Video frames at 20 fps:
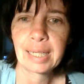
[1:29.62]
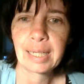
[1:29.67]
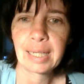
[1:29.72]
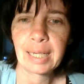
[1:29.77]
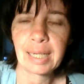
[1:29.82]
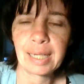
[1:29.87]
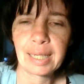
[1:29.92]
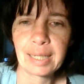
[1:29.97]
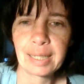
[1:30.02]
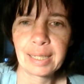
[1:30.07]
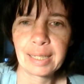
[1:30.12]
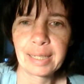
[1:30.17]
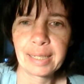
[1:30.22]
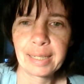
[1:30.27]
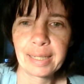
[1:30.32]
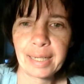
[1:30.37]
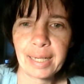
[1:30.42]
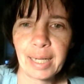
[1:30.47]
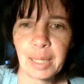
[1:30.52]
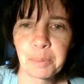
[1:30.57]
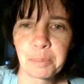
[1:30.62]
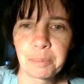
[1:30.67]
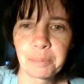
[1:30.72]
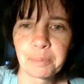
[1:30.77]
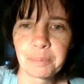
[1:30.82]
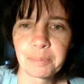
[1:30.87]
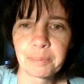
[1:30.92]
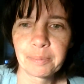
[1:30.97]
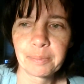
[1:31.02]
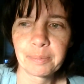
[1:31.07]

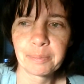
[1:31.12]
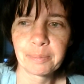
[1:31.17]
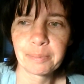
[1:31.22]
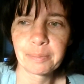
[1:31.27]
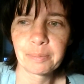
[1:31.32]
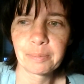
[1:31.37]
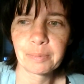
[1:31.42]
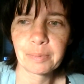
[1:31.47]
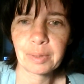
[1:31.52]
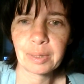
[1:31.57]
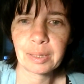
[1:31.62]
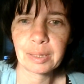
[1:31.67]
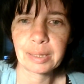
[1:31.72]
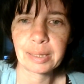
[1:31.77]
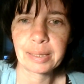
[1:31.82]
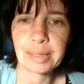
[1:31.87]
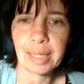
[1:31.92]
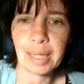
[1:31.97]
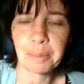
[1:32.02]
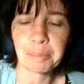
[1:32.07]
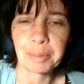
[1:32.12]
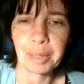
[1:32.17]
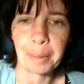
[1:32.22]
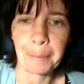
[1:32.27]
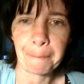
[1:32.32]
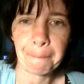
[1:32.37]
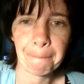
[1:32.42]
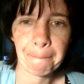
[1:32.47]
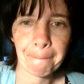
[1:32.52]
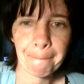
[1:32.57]
I'm lead
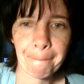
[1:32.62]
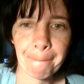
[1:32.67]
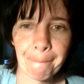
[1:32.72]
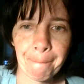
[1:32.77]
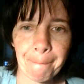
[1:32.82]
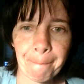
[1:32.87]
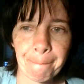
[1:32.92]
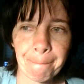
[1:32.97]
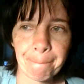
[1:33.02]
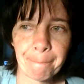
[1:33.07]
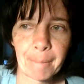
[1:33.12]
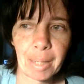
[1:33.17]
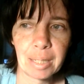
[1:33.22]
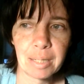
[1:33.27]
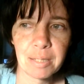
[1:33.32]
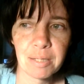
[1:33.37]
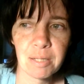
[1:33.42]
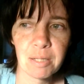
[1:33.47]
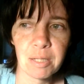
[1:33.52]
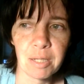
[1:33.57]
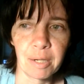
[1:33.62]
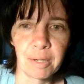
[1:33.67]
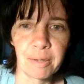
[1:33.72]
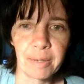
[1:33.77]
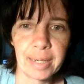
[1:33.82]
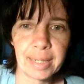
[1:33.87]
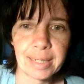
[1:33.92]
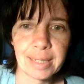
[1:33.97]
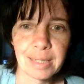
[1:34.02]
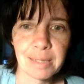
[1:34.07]
admin, so
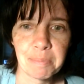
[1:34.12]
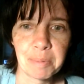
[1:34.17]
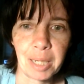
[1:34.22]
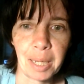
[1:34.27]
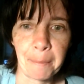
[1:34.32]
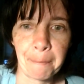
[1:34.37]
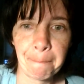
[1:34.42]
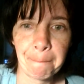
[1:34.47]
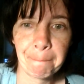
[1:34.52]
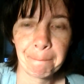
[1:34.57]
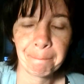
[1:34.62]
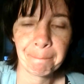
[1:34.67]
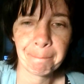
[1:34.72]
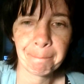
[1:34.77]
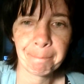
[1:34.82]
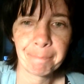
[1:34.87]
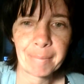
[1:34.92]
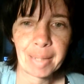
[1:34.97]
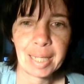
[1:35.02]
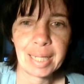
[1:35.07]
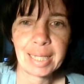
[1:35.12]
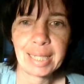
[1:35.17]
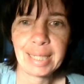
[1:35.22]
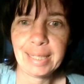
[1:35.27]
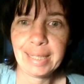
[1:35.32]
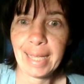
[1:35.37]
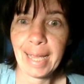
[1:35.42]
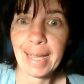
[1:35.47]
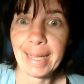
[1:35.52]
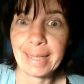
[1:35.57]
I get to be up.
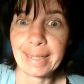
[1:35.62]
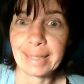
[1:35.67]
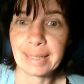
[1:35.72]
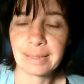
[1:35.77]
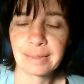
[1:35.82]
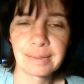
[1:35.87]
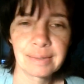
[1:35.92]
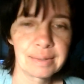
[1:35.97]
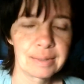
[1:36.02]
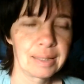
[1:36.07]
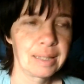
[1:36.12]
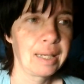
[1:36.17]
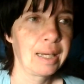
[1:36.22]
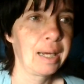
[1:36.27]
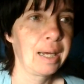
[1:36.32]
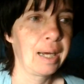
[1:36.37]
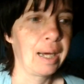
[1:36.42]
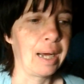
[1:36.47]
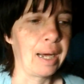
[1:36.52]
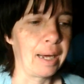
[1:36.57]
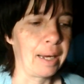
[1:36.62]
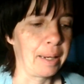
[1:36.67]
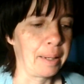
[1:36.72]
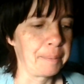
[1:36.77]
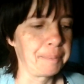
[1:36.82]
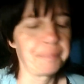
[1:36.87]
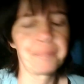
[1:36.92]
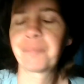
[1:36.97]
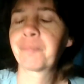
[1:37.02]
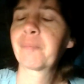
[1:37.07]
Yay!
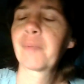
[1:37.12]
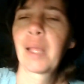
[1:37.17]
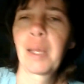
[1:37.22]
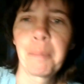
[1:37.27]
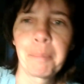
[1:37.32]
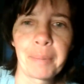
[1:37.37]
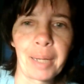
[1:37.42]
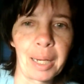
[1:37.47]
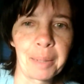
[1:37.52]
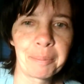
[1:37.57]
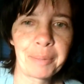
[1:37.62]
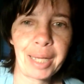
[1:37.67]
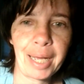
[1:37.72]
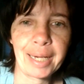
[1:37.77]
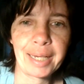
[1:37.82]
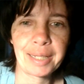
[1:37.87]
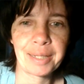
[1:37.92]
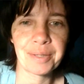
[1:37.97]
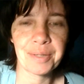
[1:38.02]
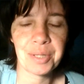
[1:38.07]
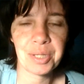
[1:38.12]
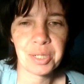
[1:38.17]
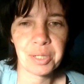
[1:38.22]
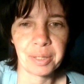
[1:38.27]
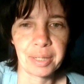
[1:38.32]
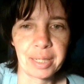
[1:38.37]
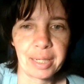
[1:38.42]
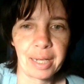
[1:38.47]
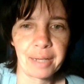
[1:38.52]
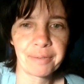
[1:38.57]
But I'm kind of used to
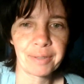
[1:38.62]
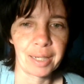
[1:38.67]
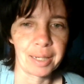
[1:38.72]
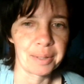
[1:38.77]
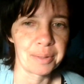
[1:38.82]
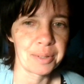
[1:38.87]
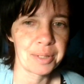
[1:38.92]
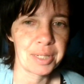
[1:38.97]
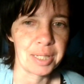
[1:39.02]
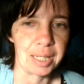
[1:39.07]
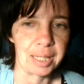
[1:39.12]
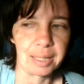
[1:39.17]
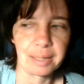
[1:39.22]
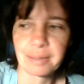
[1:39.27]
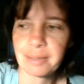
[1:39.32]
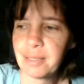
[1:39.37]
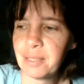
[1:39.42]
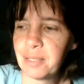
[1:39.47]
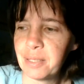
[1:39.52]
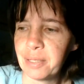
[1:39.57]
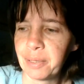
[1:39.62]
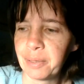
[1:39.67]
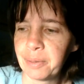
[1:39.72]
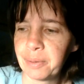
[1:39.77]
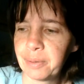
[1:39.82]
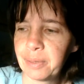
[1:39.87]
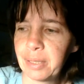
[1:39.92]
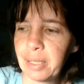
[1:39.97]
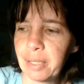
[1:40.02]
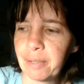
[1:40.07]
it. I've got a routine,
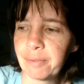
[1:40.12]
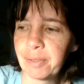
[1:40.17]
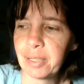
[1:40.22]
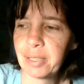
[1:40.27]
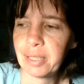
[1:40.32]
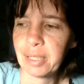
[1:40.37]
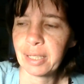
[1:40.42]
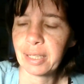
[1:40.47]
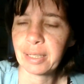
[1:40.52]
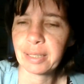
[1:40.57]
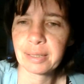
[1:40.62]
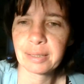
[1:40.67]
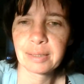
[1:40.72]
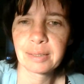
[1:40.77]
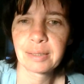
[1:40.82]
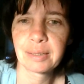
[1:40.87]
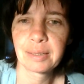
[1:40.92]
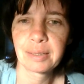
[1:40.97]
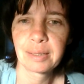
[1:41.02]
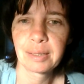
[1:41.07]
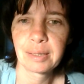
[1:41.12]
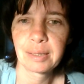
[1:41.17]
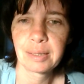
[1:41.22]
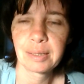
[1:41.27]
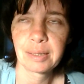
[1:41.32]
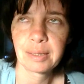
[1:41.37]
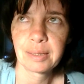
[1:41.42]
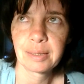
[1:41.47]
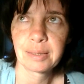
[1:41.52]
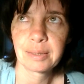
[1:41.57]
so everything,
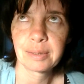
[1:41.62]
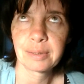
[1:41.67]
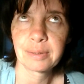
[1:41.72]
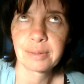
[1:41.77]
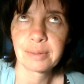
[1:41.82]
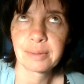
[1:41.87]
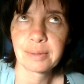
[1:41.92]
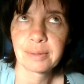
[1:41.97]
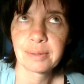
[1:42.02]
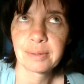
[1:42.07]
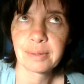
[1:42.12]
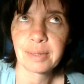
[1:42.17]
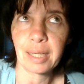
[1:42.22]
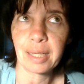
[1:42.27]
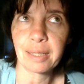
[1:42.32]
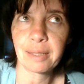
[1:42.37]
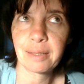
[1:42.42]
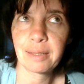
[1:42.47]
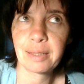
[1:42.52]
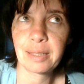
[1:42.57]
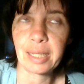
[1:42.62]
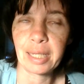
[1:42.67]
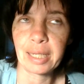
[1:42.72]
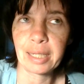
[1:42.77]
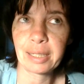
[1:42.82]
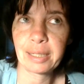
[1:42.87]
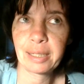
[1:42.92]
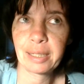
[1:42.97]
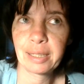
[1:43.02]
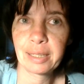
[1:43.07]
I
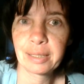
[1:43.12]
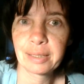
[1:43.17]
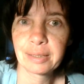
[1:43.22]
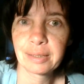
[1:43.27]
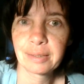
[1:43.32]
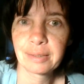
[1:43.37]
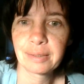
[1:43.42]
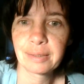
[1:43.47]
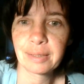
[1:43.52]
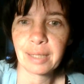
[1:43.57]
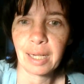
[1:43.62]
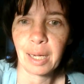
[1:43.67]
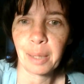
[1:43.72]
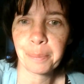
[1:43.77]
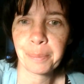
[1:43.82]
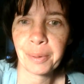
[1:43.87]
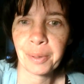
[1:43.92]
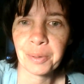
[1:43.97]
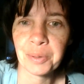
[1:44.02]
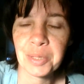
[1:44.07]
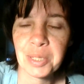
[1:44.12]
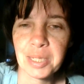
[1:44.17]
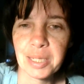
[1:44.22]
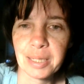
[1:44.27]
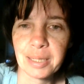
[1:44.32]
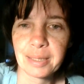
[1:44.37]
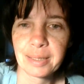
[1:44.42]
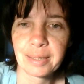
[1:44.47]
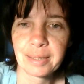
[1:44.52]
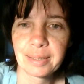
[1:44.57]
think, got
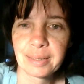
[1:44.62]
posted.